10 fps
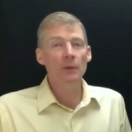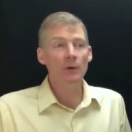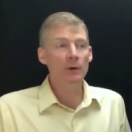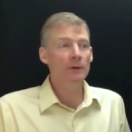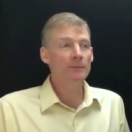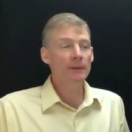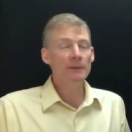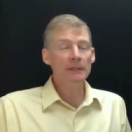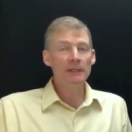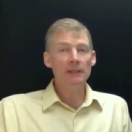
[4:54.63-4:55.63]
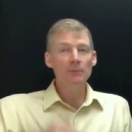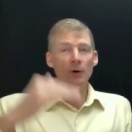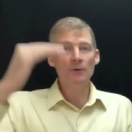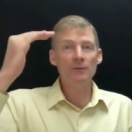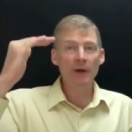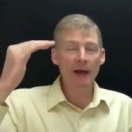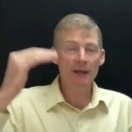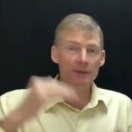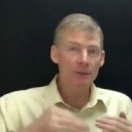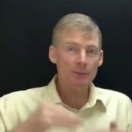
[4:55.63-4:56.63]
or maybe eating more
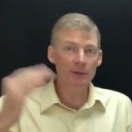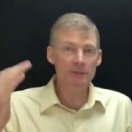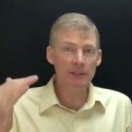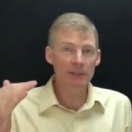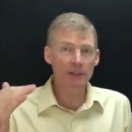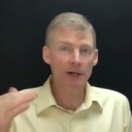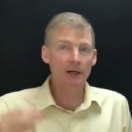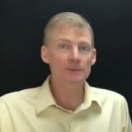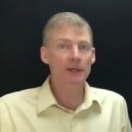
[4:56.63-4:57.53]
fat than protein and carbs.